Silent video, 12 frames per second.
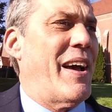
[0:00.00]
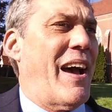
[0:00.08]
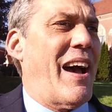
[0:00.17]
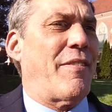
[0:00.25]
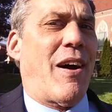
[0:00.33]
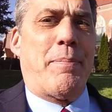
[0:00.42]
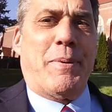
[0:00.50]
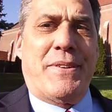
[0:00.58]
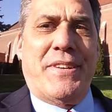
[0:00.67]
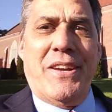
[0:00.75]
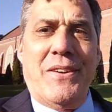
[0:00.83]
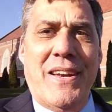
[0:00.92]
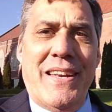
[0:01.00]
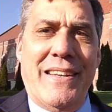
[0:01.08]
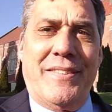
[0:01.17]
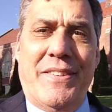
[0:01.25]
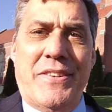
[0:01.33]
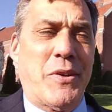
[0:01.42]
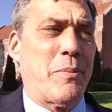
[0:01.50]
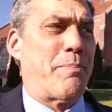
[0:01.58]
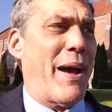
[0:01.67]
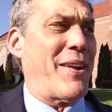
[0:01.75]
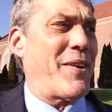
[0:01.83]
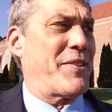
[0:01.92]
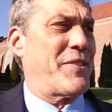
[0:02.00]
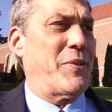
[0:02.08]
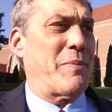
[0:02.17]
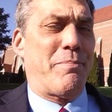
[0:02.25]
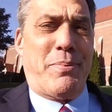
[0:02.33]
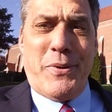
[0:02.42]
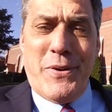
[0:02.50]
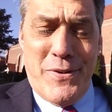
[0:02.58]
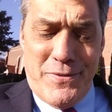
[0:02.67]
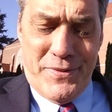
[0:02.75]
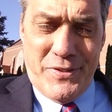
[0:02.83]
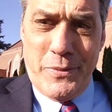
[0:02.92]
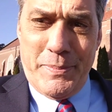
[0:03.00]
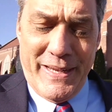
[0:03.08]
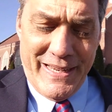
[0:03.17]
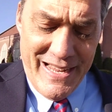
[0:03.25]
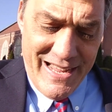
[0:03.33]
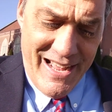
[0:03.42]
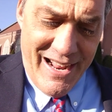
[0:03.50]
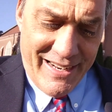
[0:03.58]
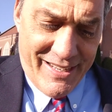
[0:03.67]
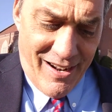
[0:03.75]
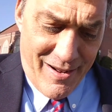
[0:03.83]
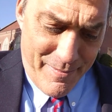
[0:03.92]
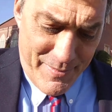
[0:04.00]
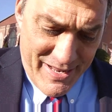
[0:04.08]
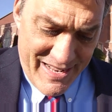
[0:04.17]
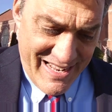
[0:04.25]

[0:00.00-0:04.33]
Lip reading: have opportunities to do better, to improve, to become